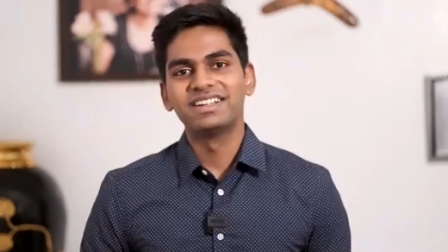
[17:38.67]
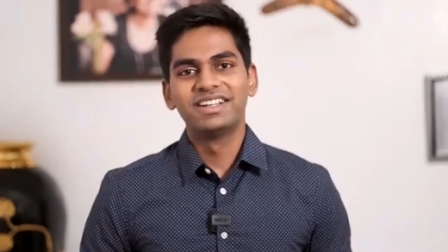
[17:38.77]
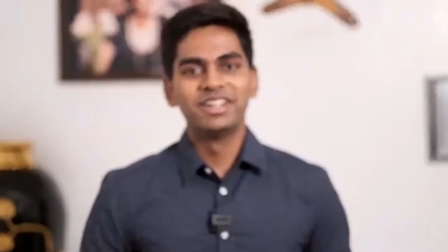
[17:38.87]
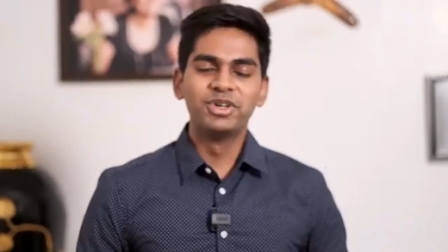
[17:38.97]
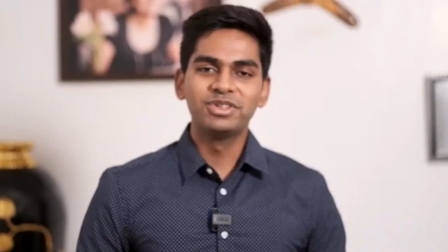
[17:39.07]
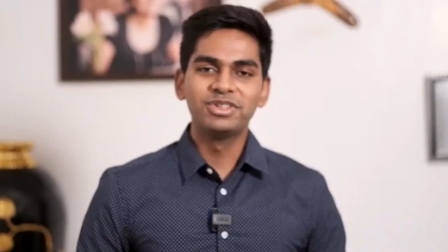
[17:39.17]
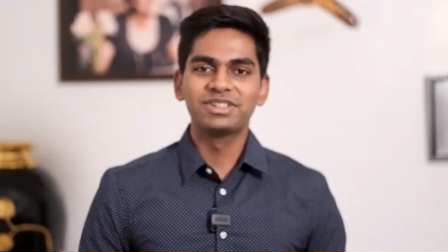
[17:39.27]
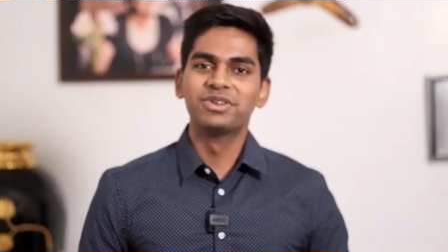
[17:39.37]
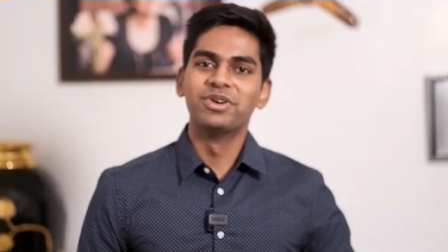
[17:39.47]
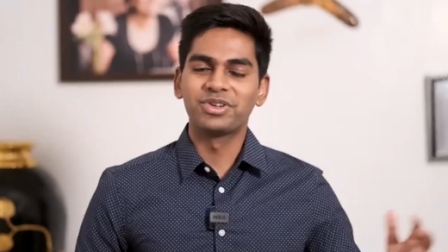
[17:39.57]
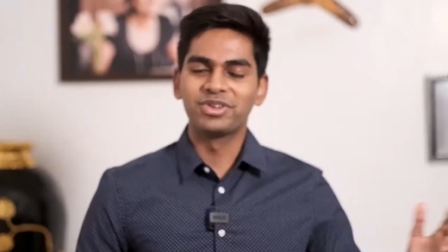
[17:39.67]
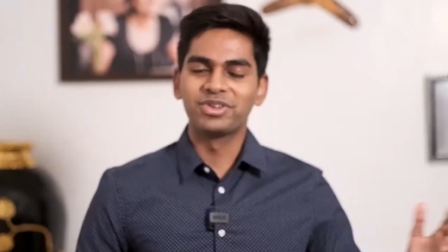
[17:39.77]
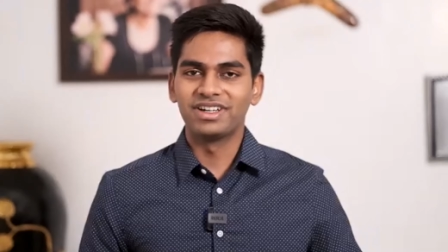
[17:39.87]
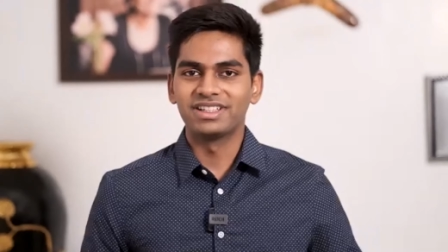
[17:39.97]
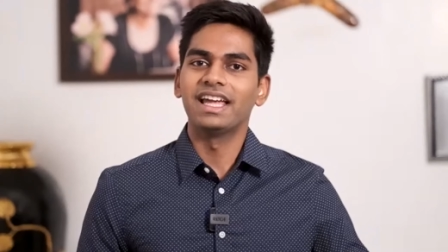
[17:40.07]
would you just go to a
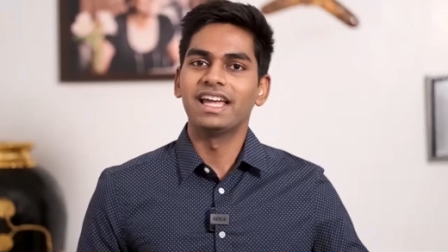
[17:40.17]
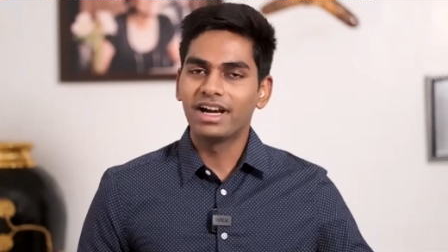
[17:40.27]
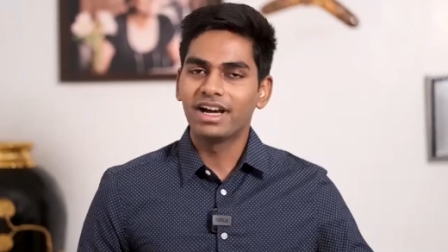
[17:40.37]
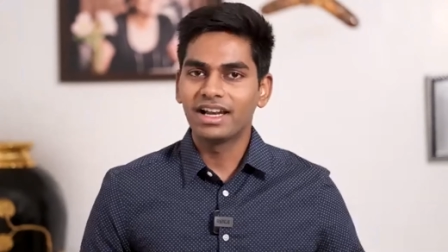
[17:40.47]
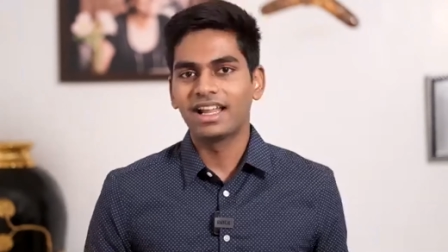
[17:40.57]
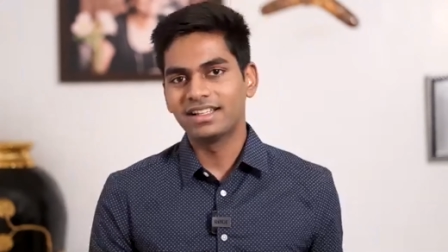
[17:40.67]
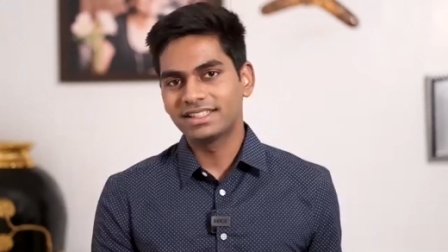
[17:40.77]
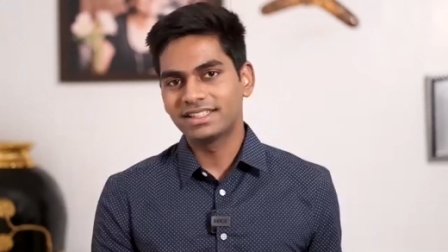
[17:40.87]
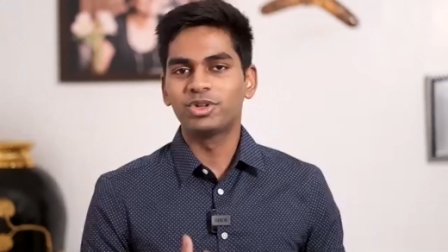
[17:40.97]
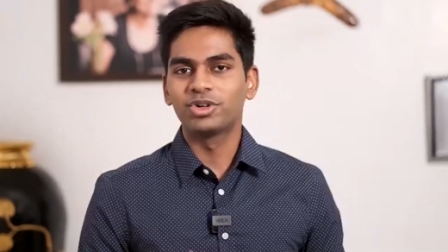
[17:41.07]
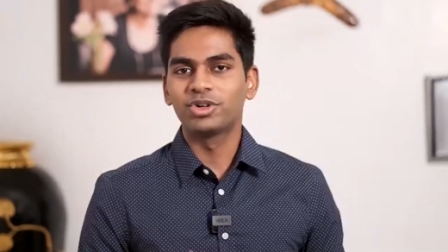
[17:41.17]
chaiwala and ask him to cure you,